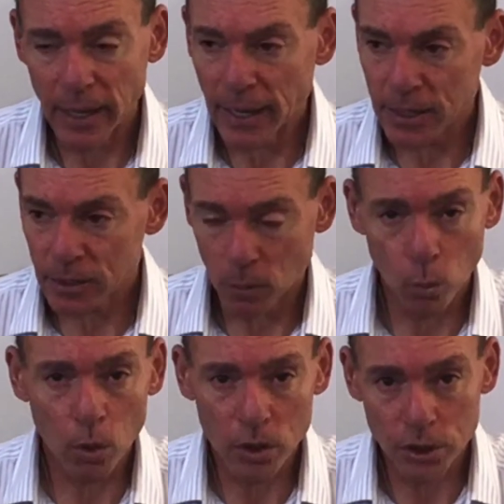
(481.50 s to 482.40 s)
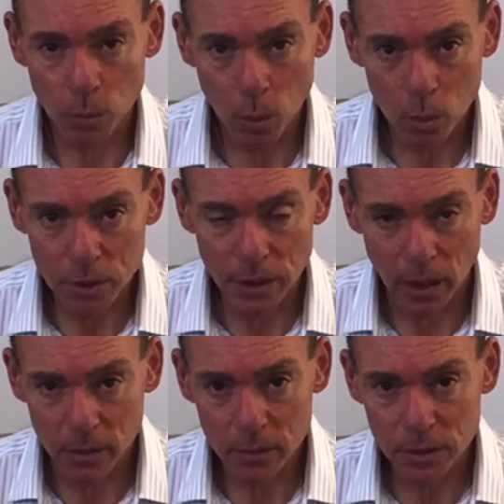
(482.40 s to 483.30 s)
and work towards
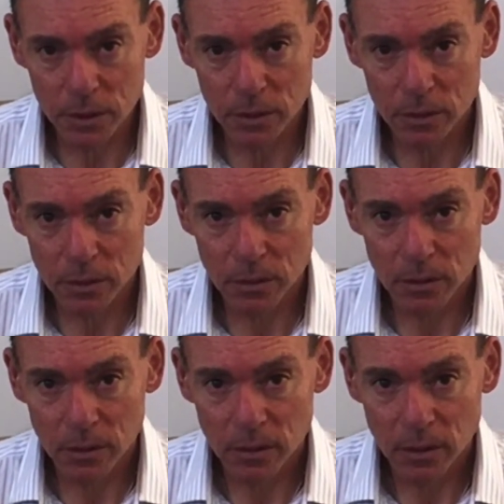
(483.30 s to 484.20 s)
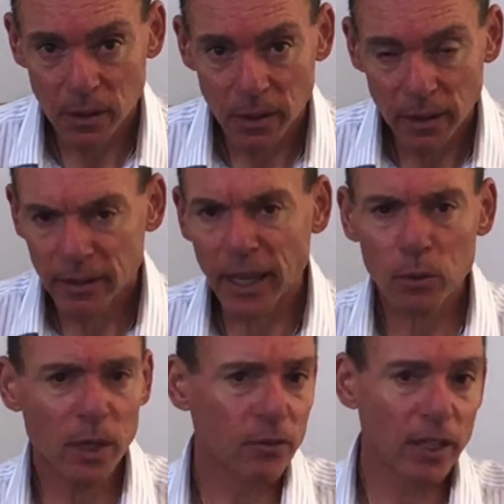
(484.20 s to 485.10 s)
those,
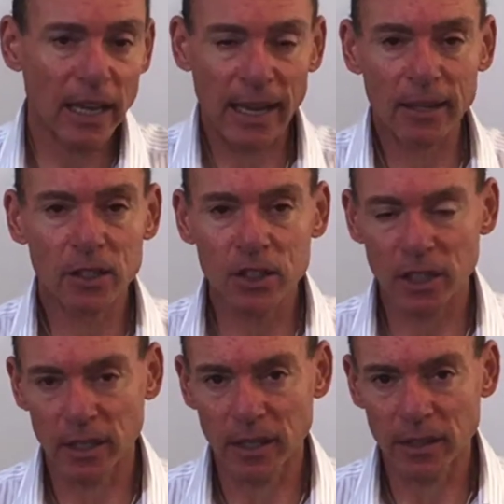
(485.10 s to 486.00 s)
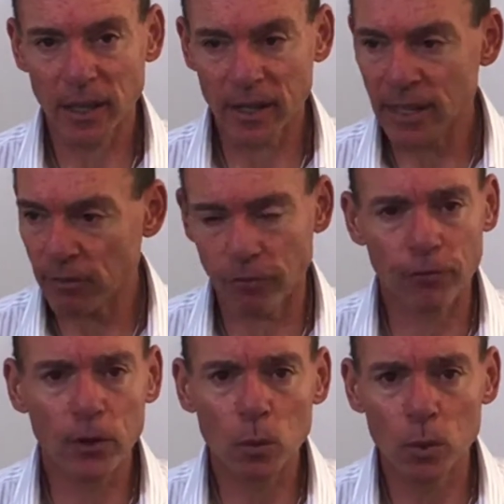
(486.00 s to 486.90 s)
that'll give you that energy and that
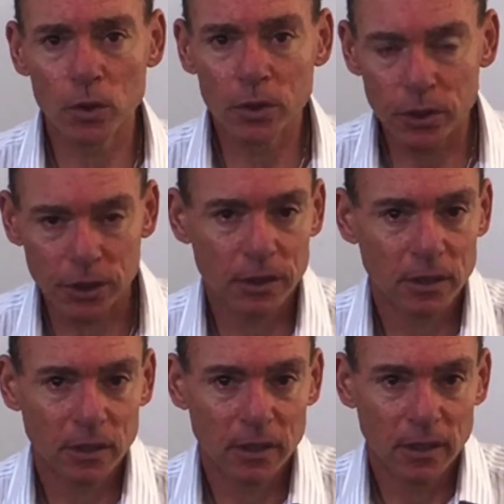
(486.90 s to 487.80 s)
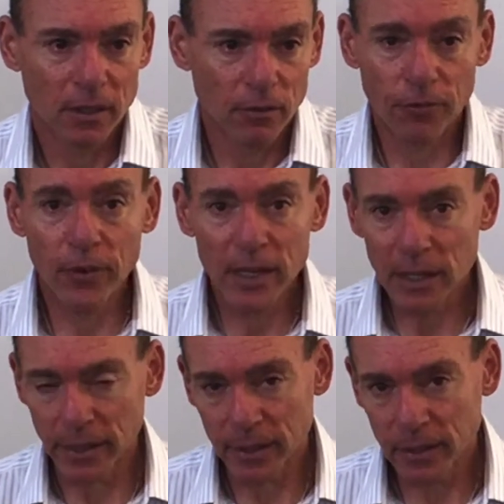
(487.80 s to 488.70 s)
feel-good
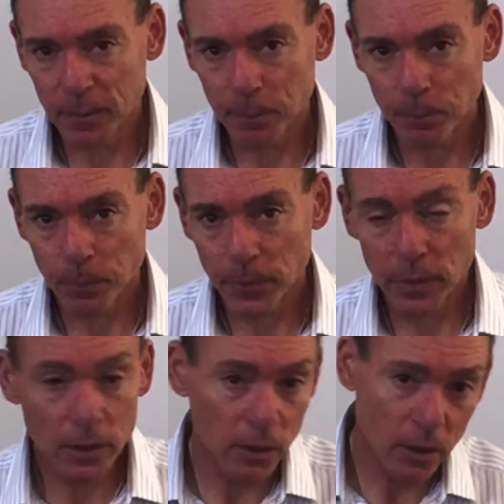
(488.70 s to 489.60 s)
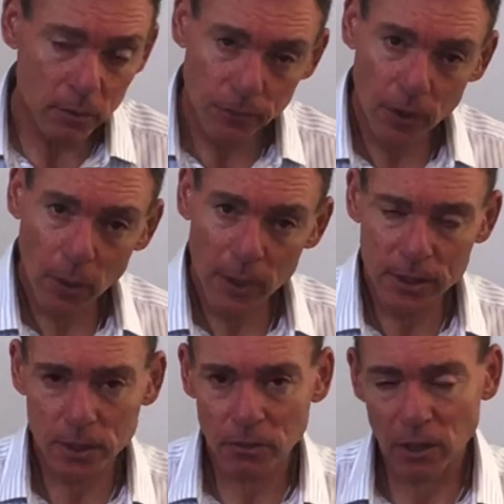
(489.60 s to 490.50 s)
feeling that you can flow
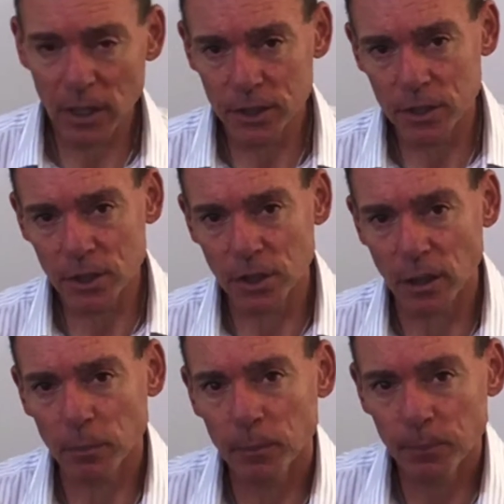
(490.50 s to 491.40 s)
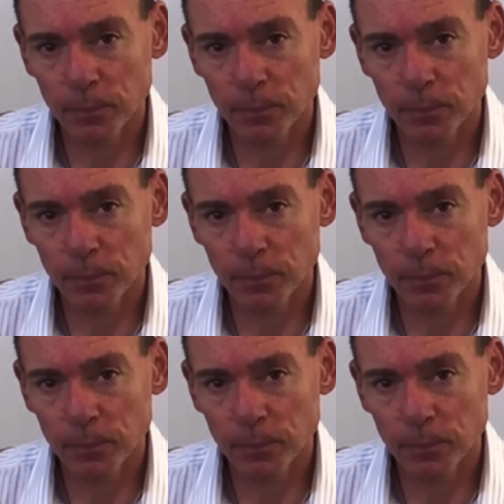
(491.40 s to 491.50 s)
into the relationship.